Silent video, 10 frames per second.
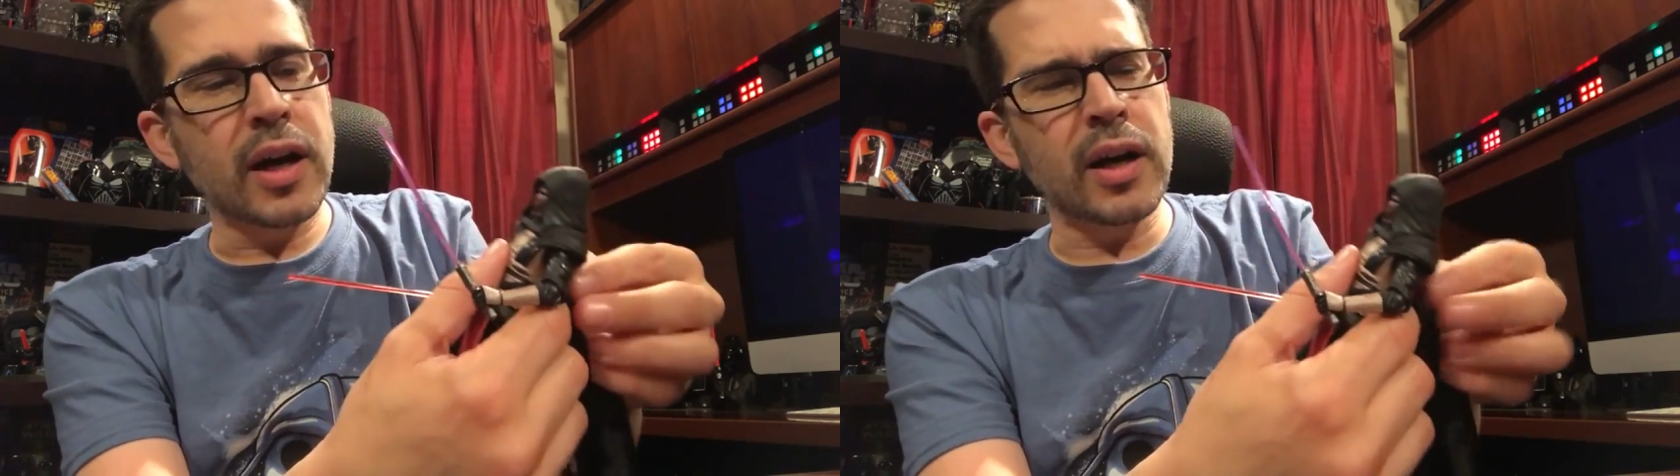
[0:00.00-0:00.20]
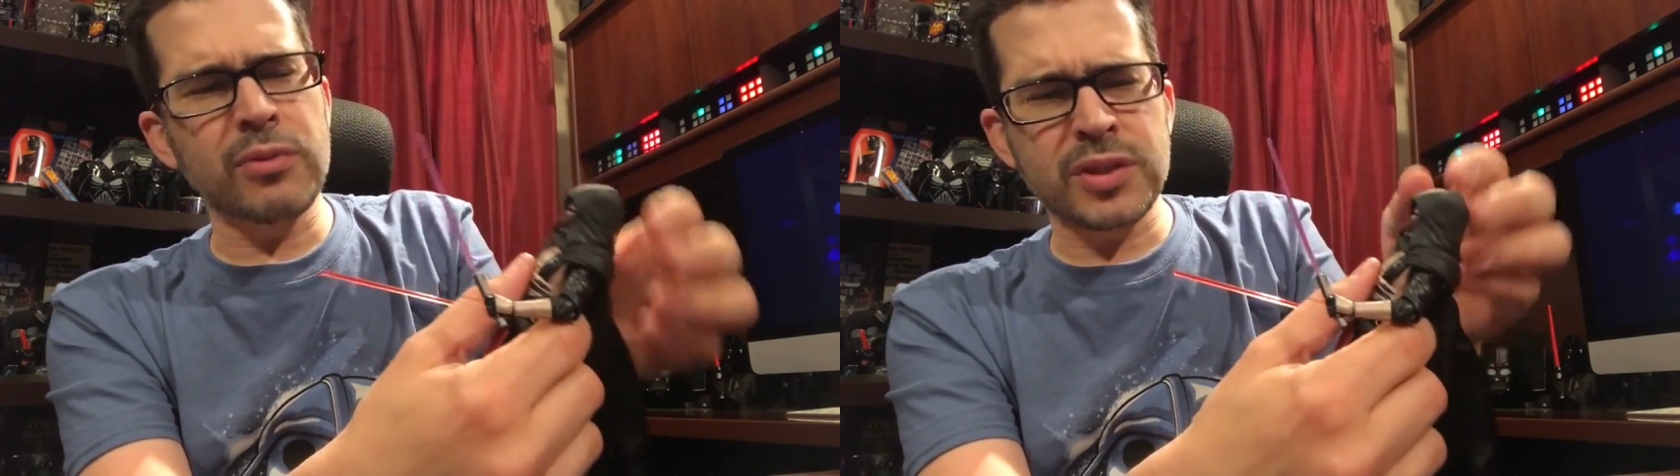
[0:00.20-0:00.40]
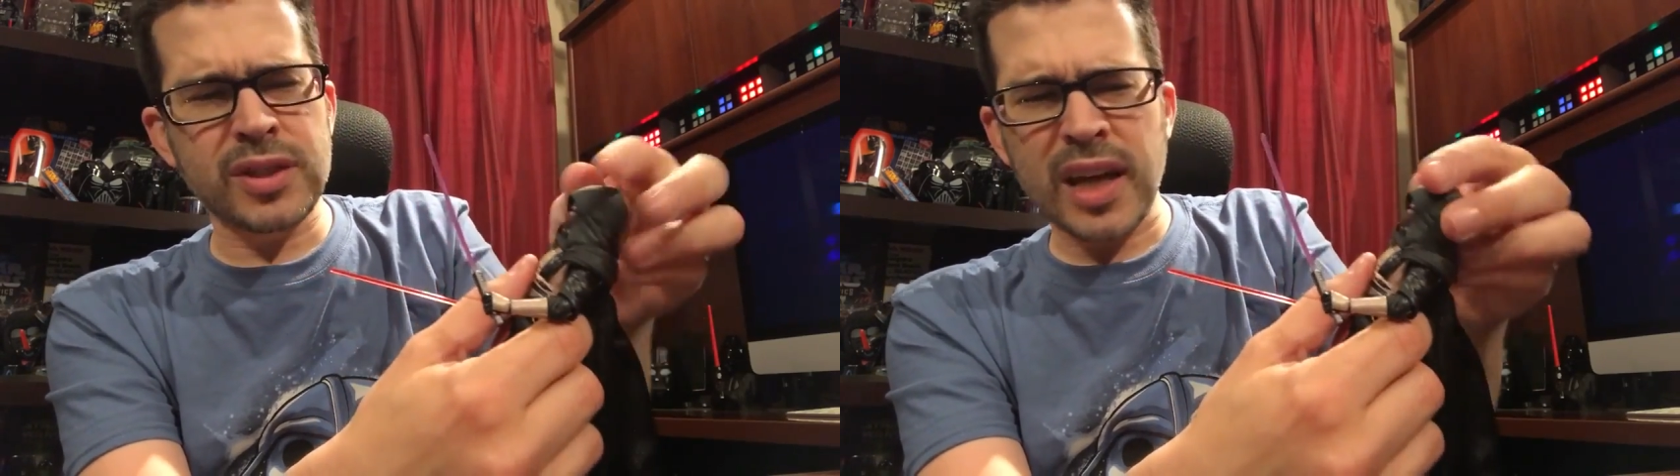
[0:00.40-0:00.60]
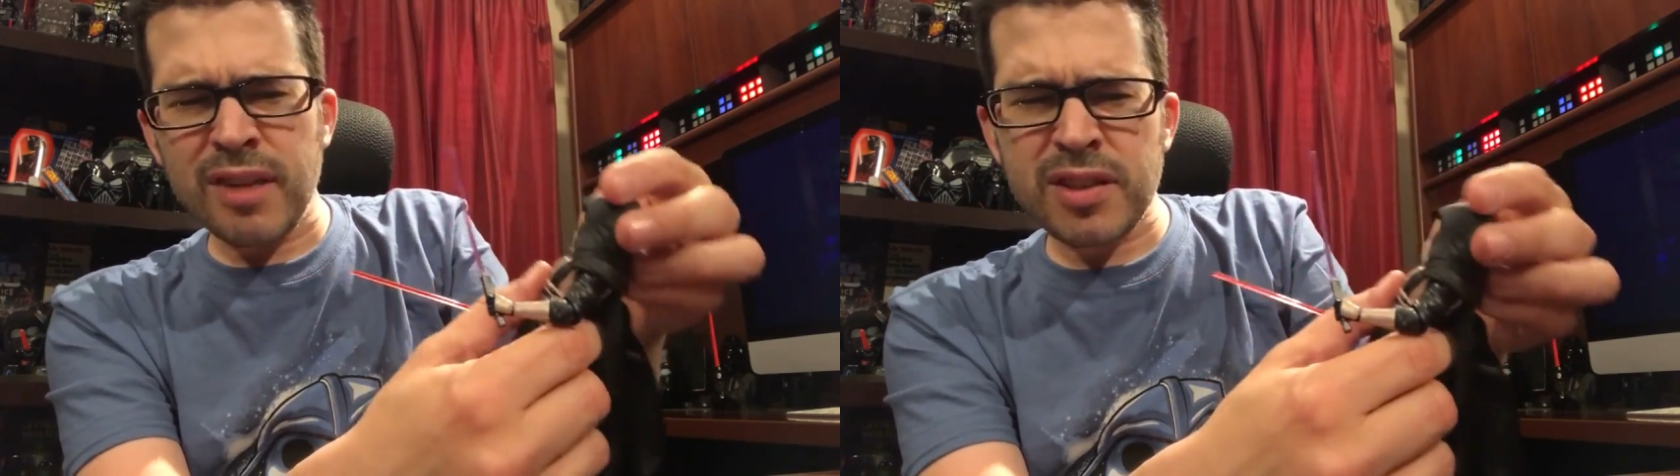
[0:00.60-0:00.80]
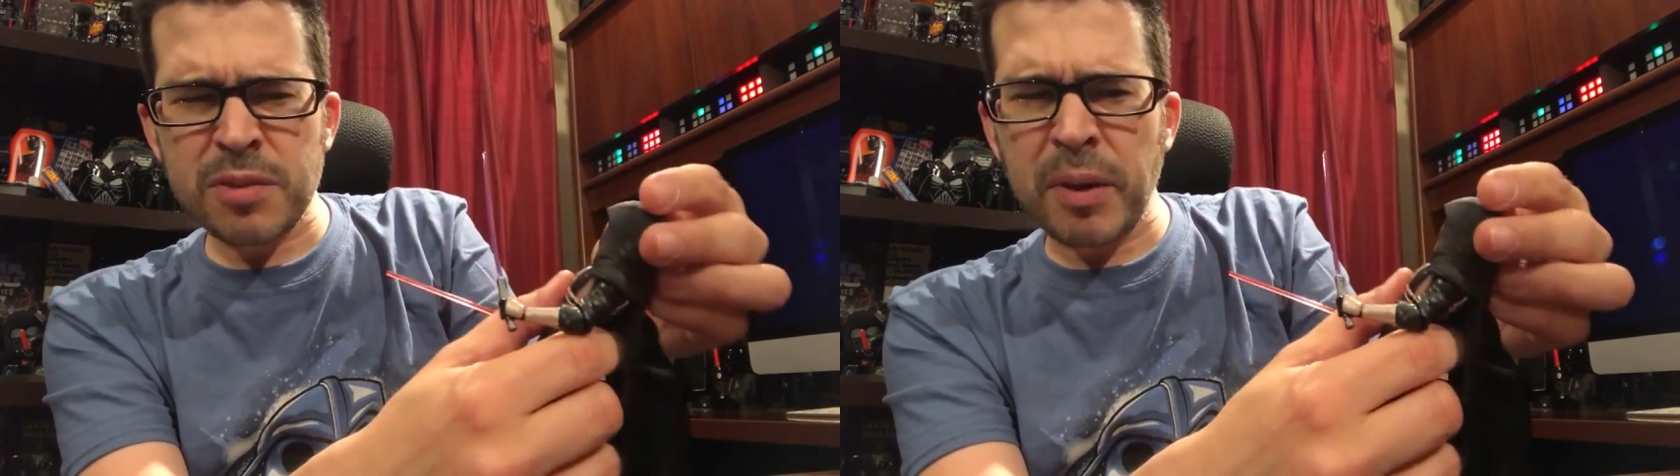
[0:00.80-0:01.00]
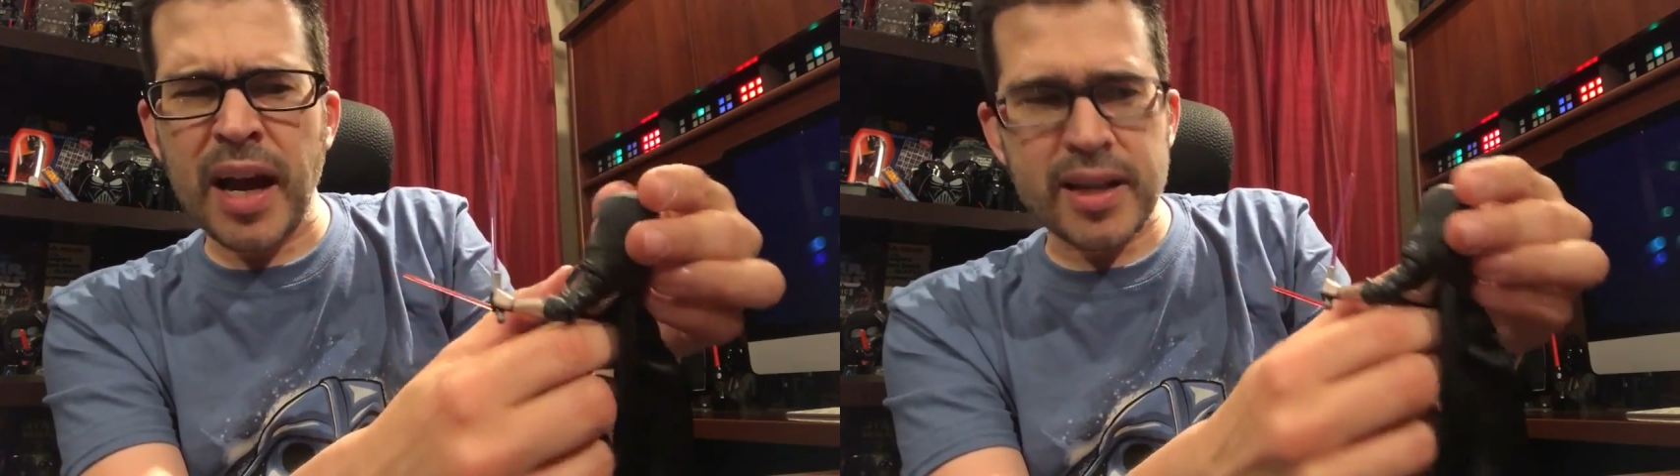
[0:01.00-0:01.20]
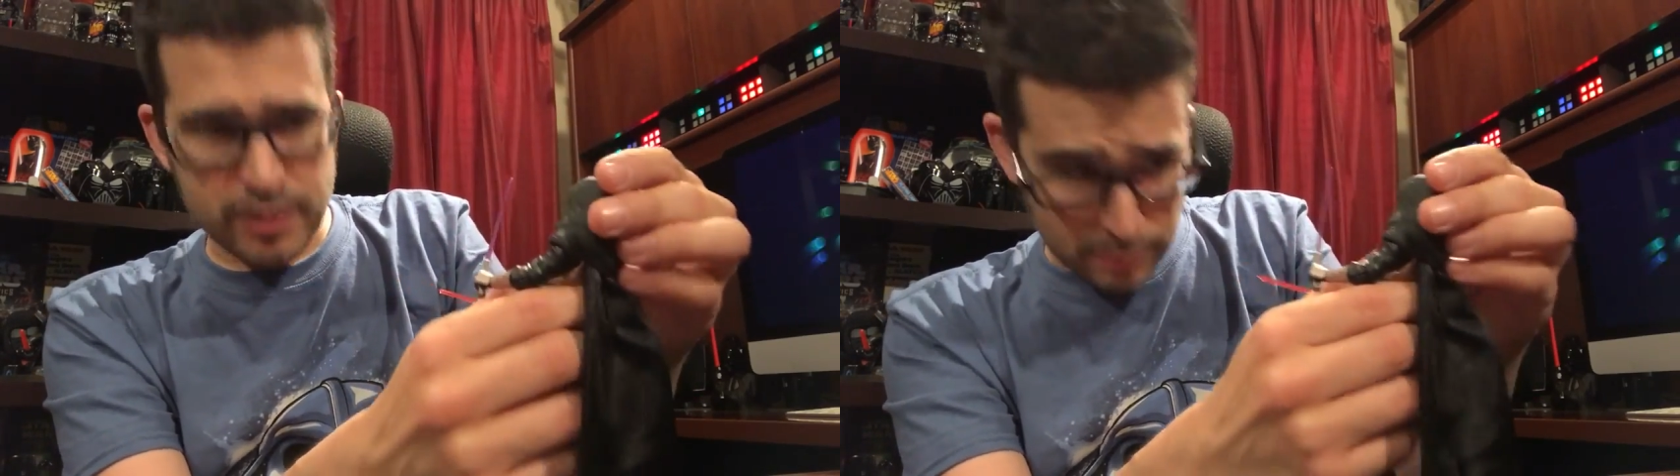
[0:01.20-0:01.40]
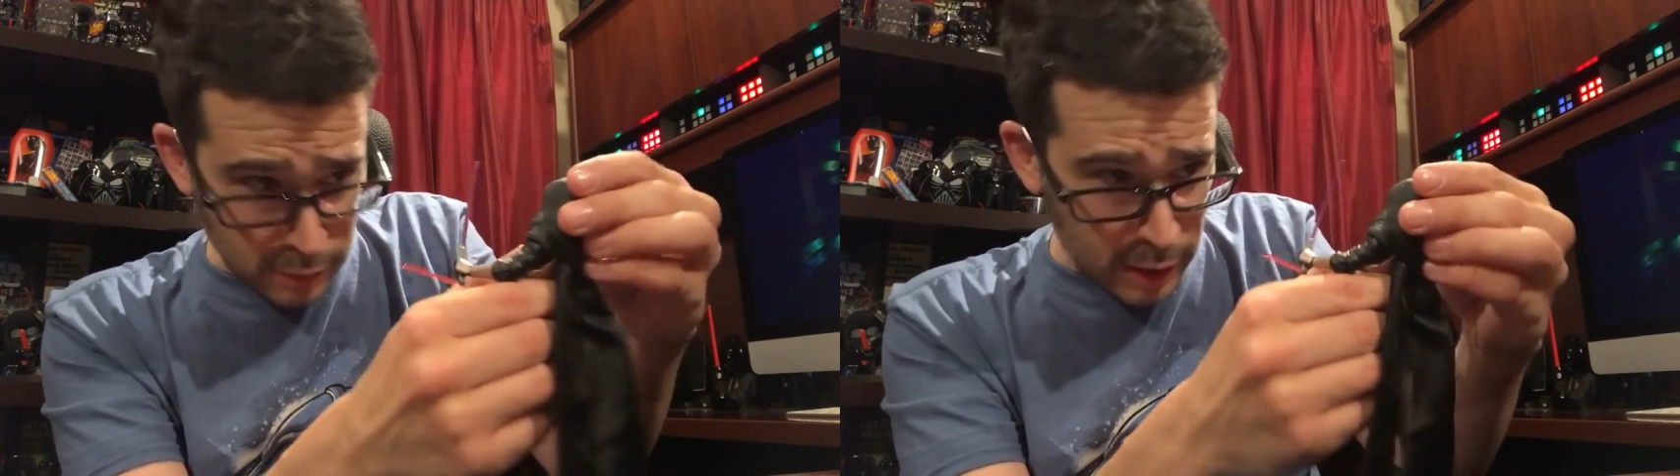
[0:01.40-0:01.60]
uh, which is kind of a
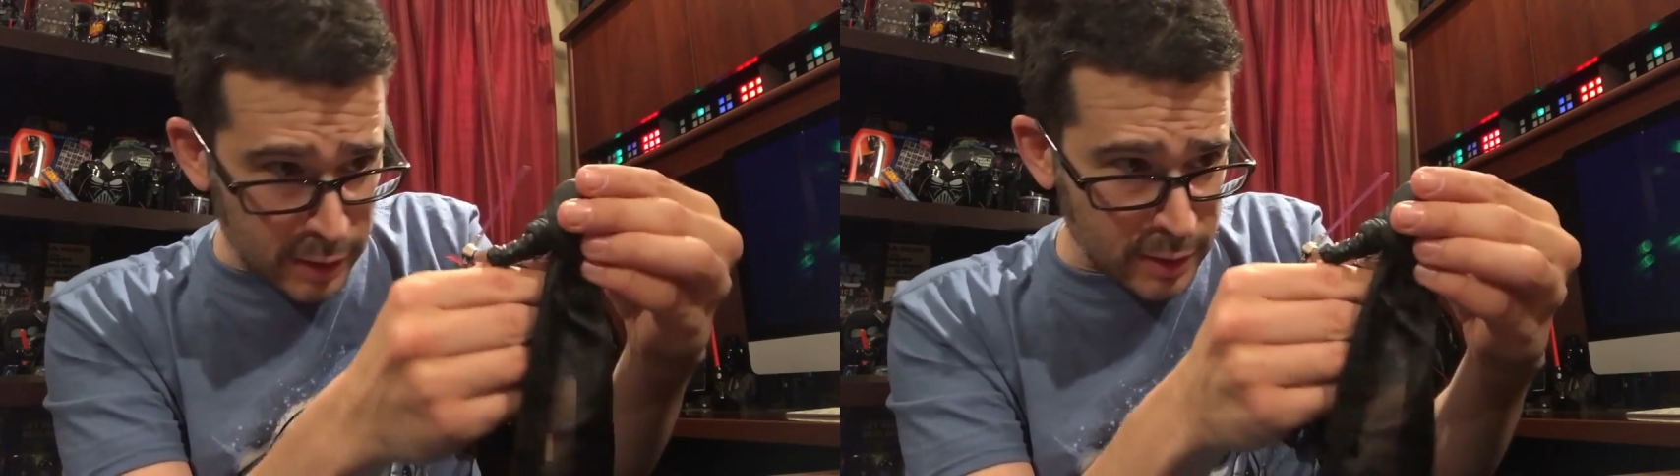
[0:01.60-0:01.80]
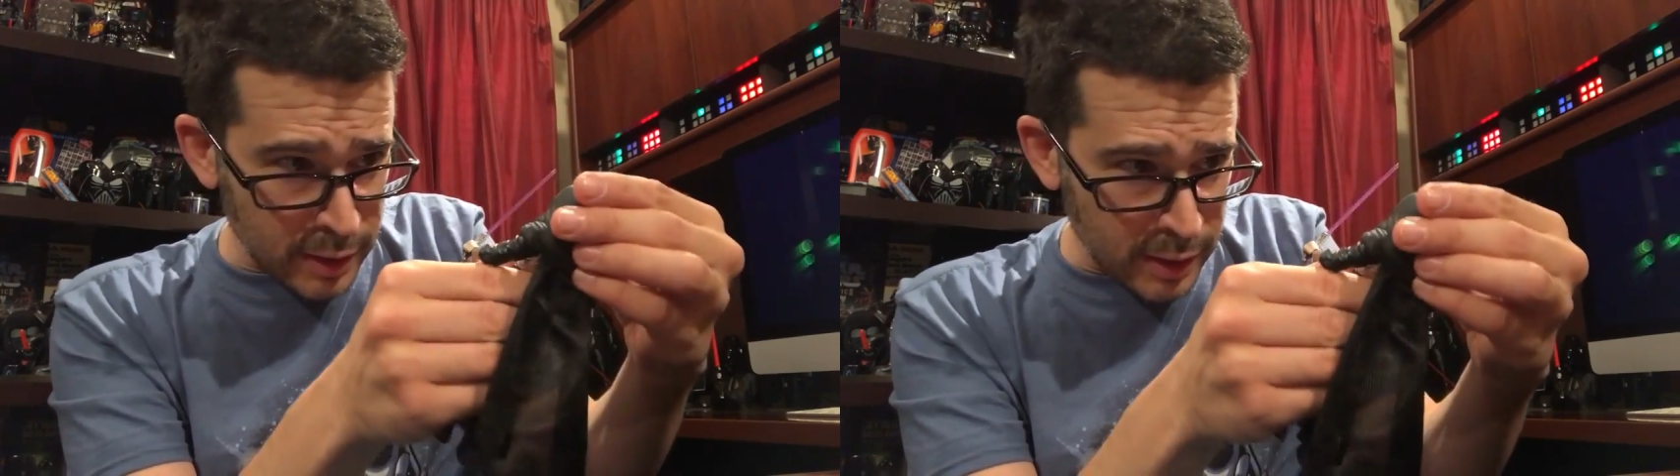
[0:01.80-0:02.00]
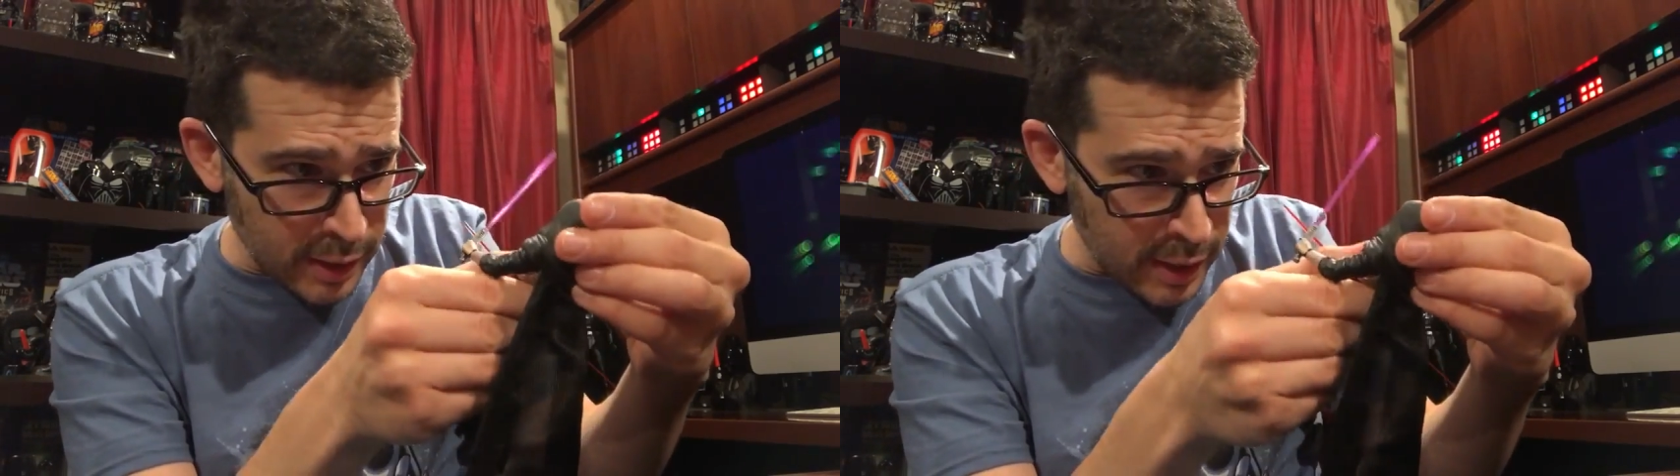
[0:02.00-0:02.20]
surprise, honestly.